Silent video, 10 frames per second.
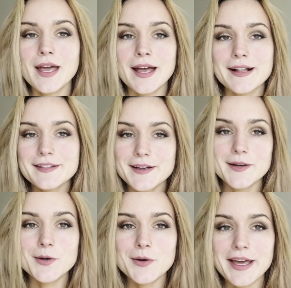
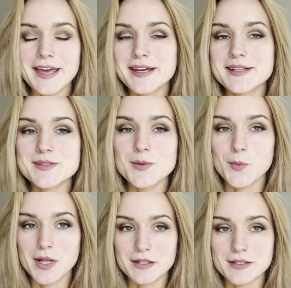Hello and
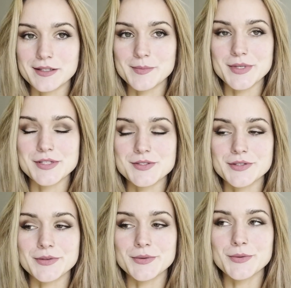welcome
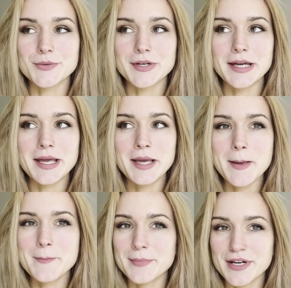to
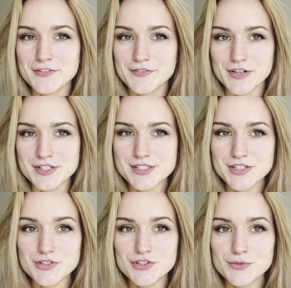my first
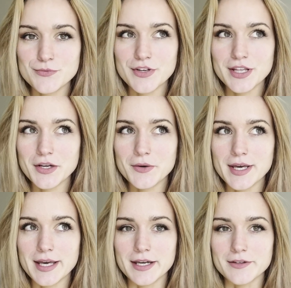YouTube video
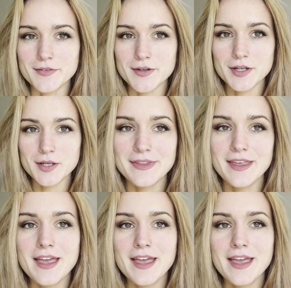ever.